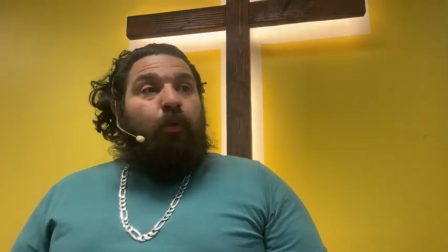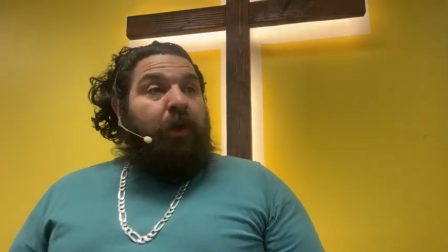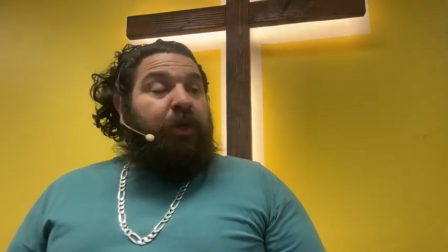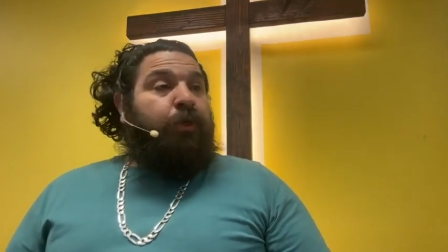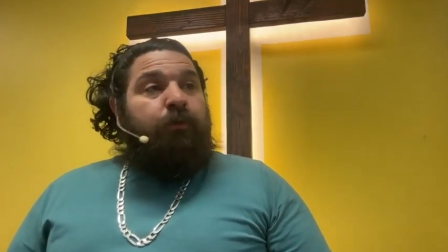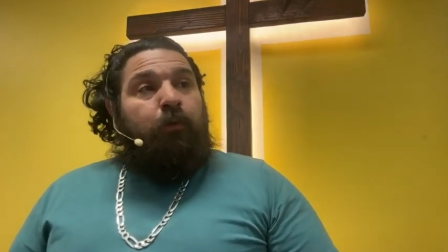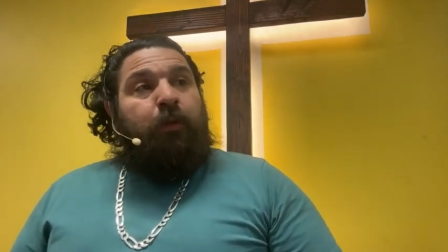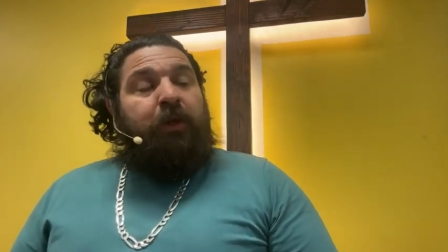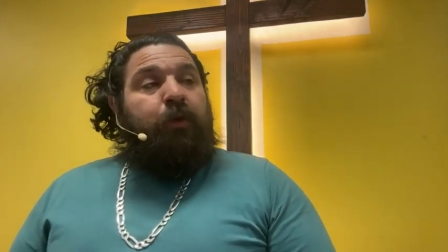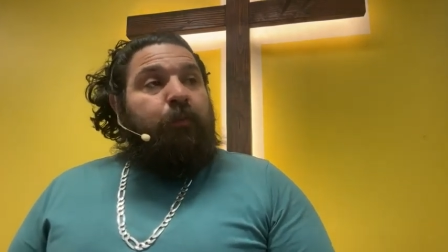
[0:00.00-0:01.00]
We do what
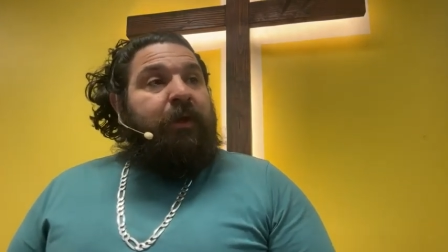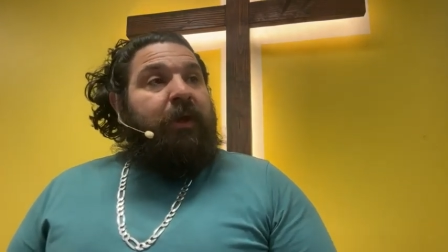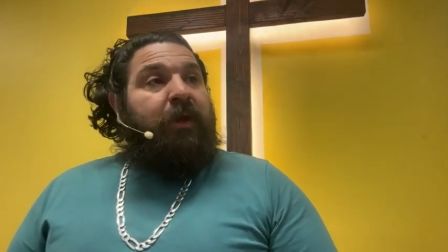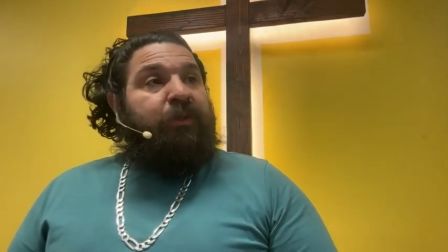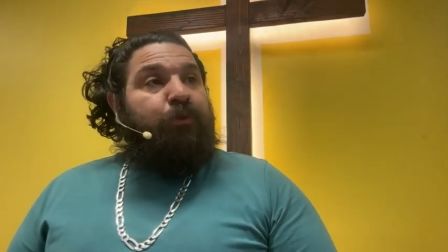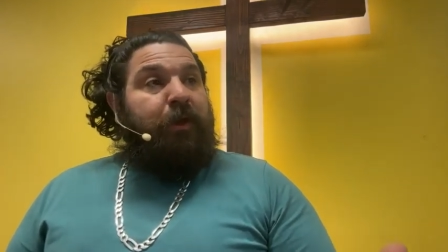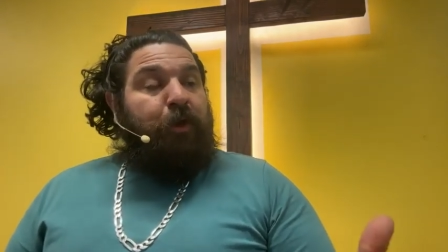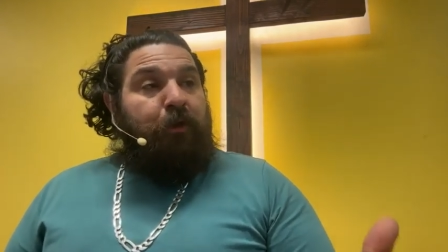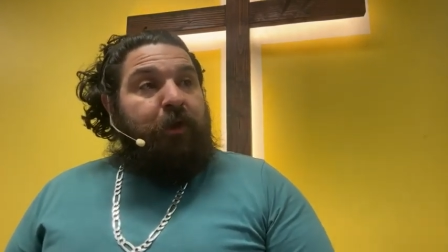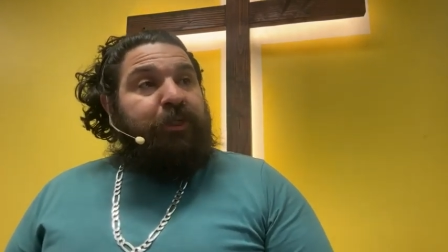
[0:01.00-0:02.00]
we do because we
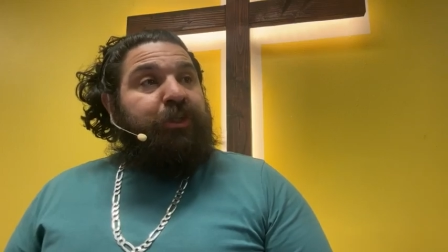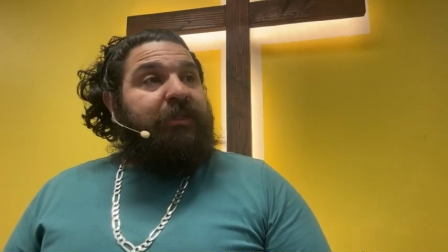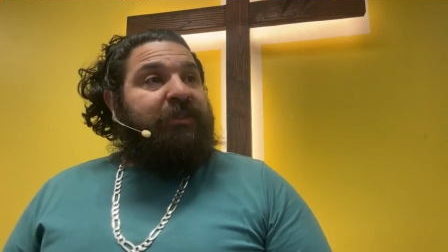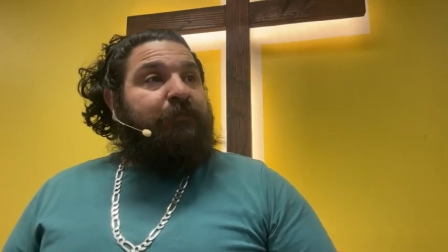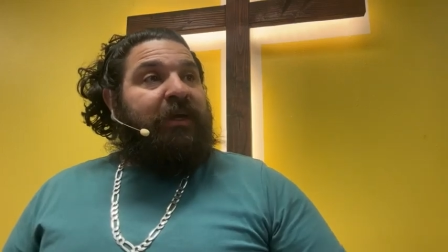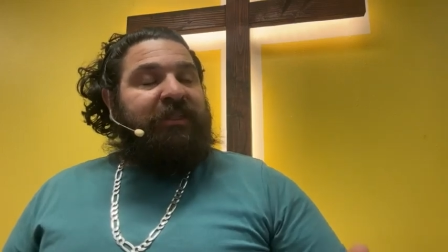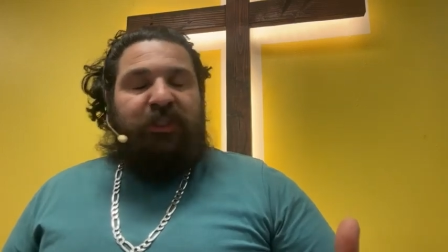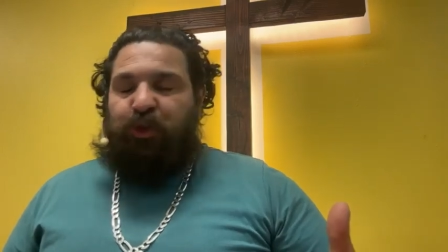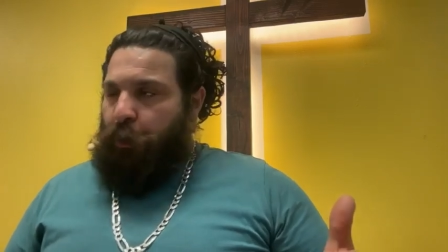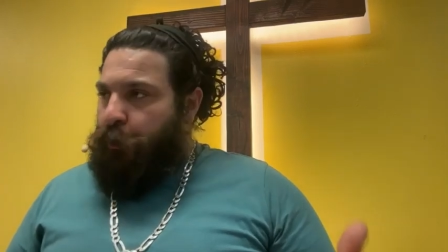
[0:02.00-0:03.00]
are Christians and because
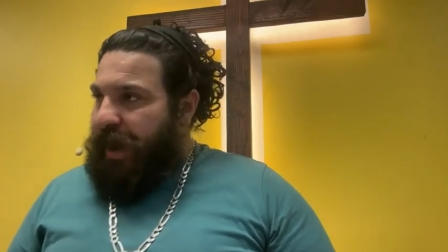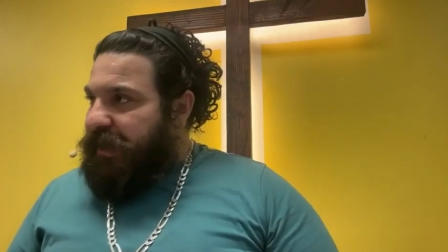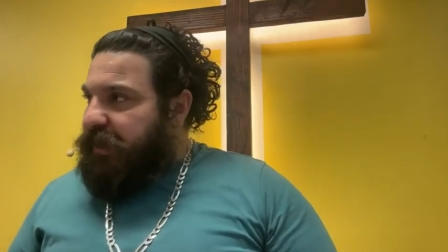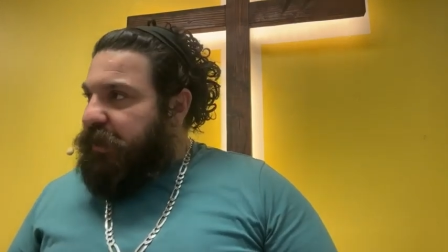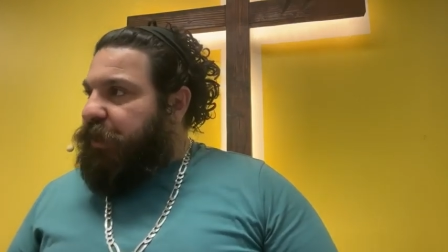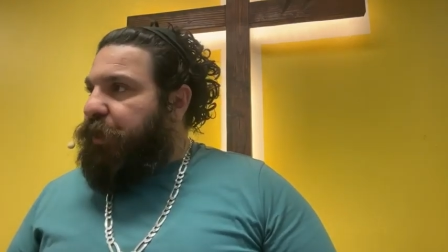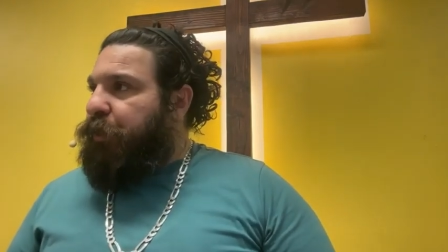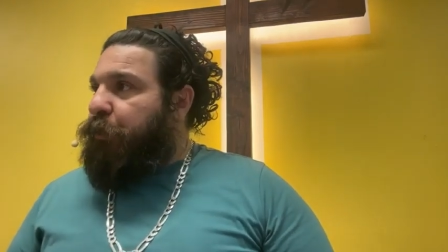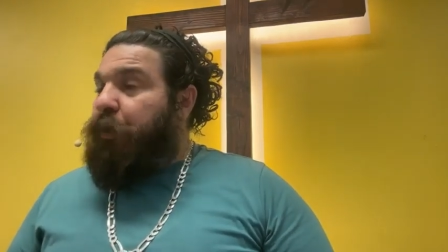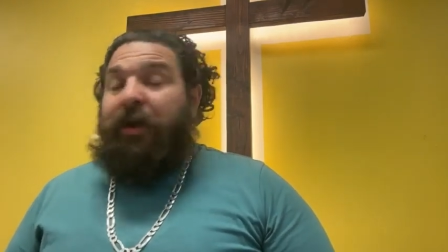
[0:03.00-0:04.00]
it's the right thing to
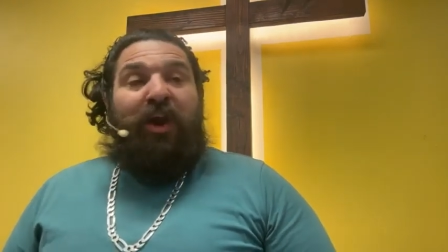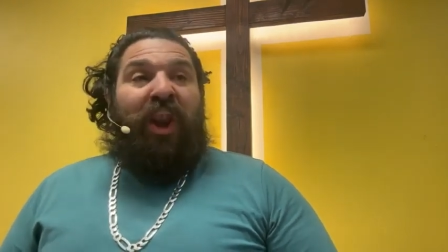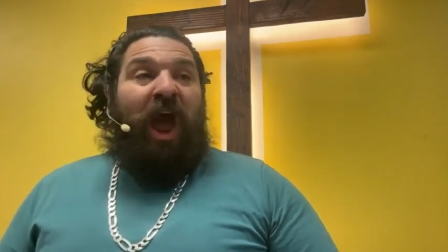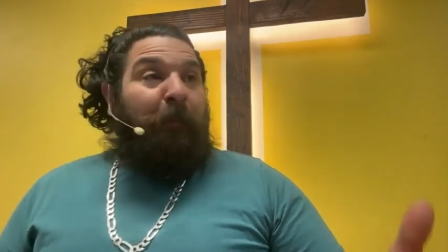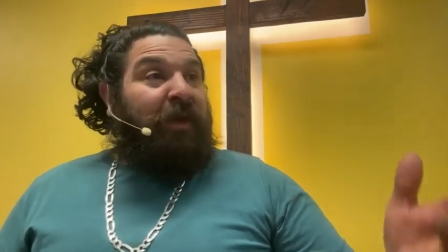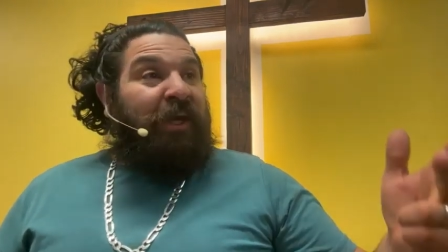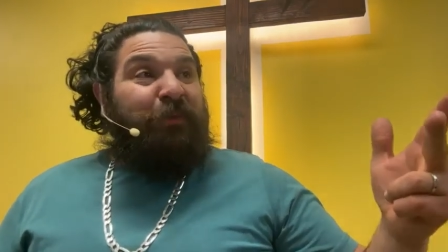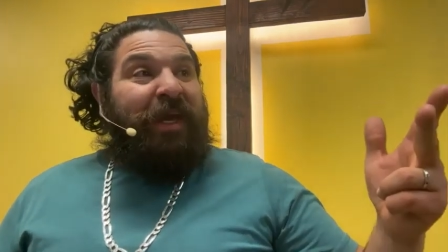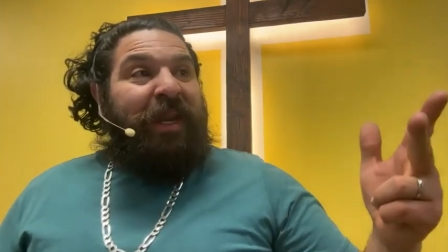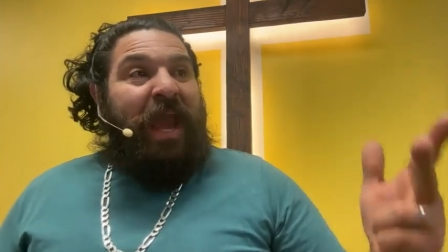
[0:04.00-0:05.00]
do, not
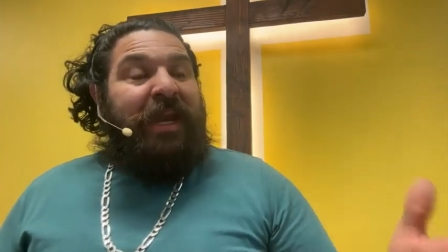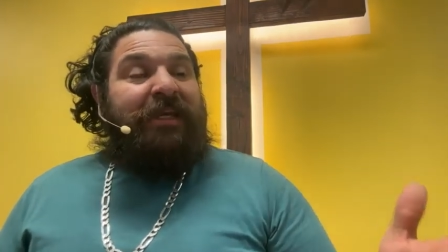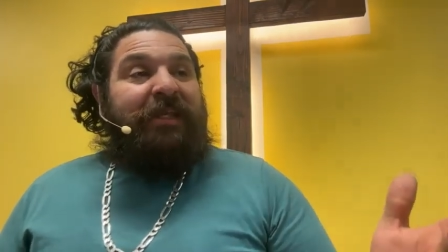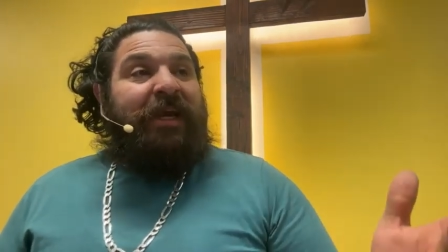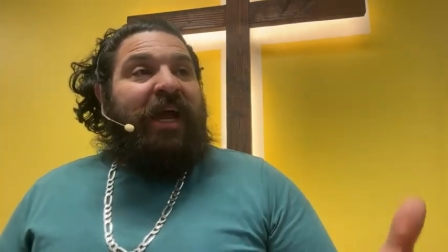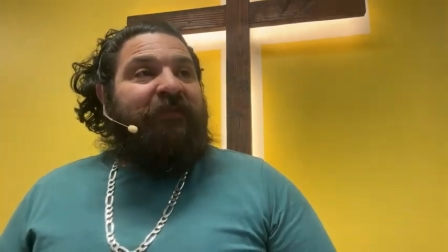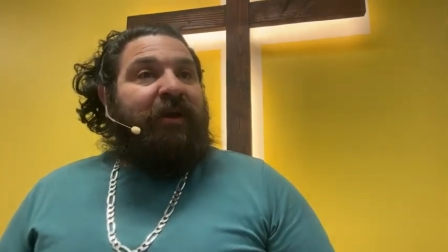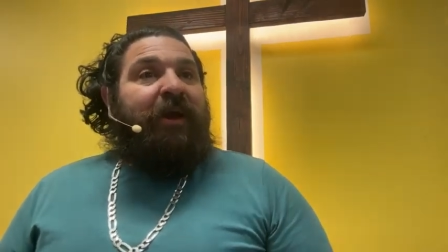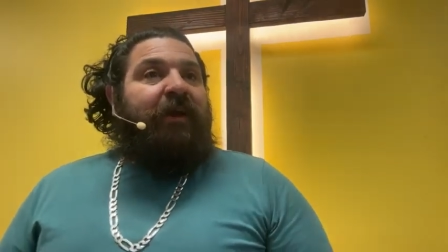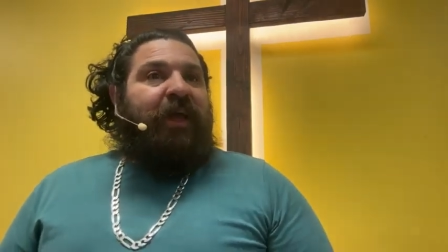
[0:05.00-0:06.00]
because we get anything out of it.